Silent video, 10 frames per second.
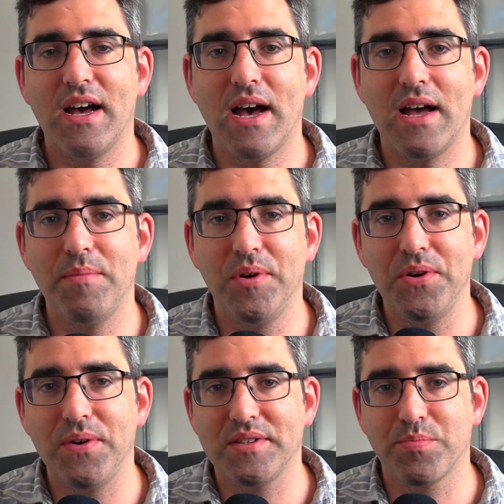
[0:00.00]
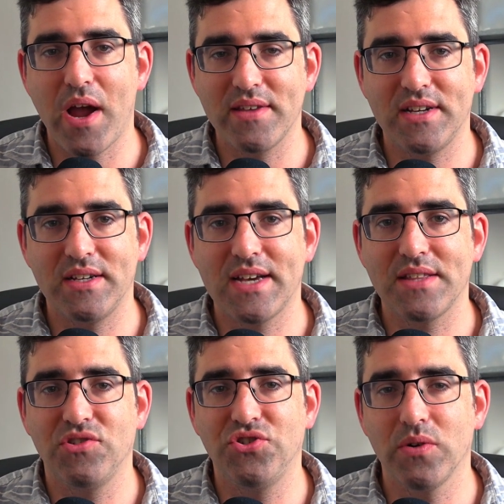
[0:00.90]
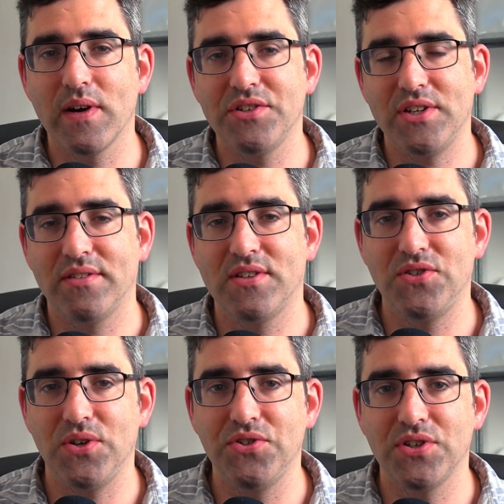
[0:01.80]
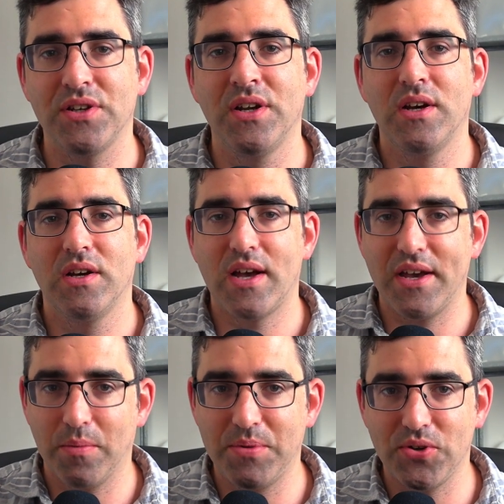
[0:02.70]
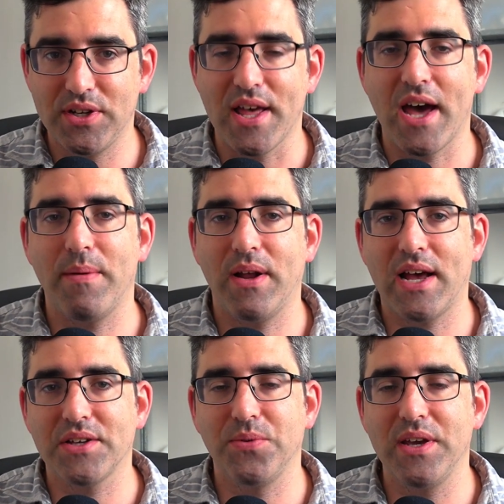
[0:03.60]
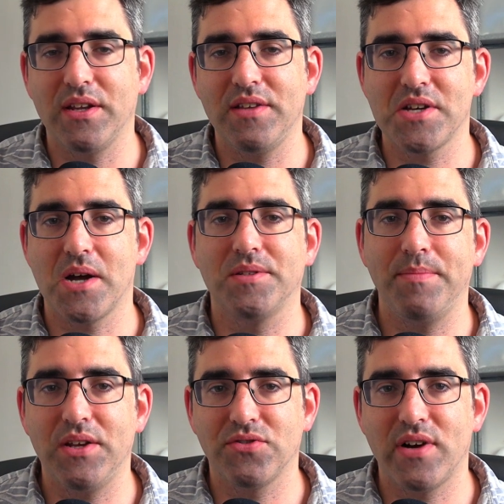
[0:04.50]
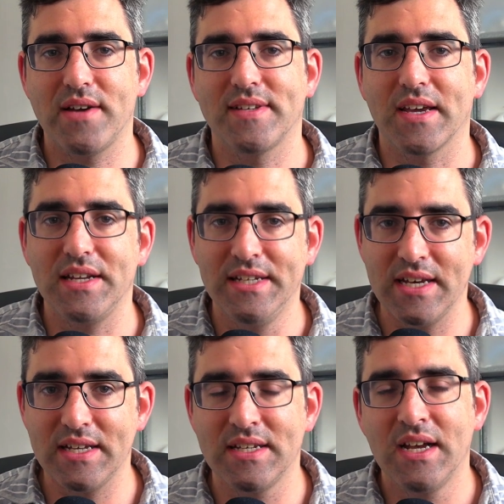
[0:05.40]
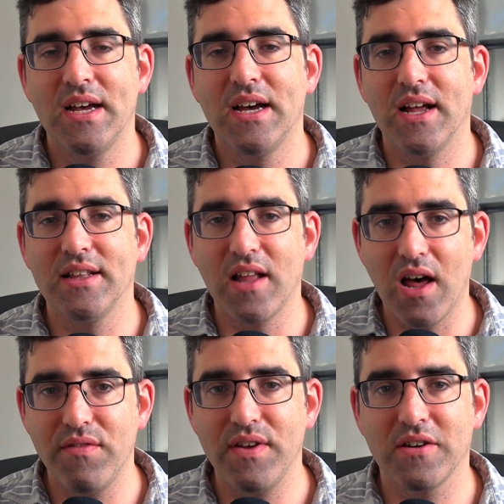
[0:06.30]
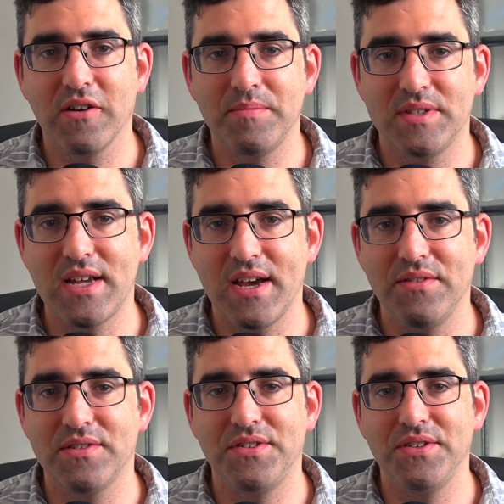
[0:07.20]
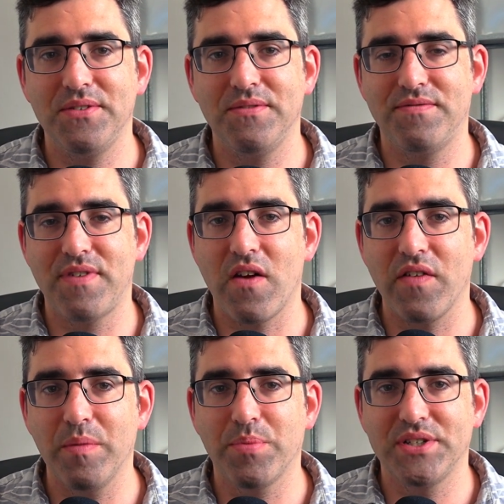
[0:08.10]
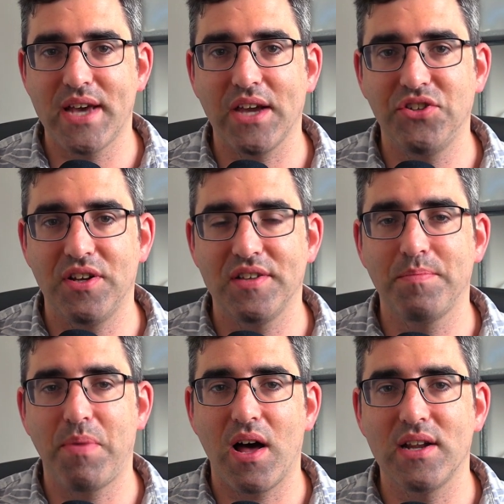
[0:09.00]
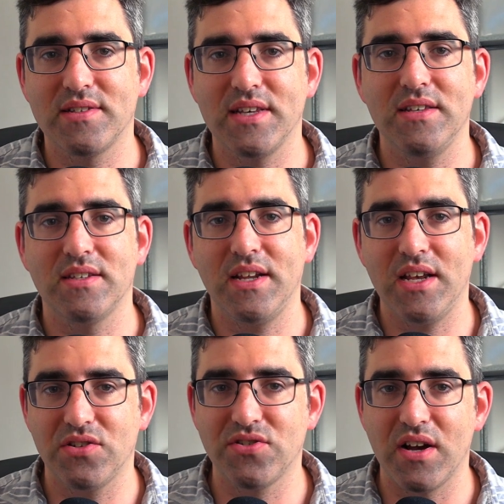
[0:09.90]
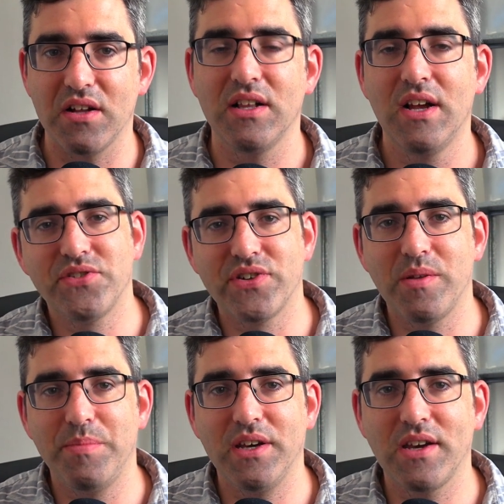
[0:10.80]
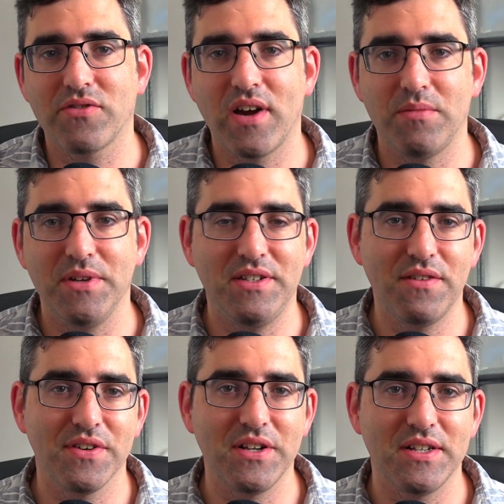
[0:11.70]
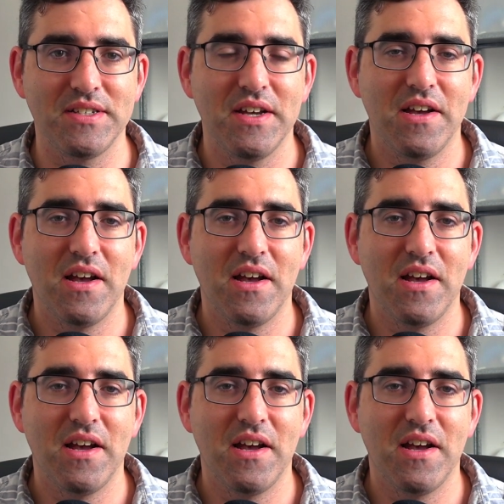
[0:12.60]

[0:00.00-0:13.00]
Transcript: who is president at the Shoresh Institution. I uploaded that about last week, and he's got some interesting ideas. A lot of it comes down to very protectionist policies and Israel being incredibly difficult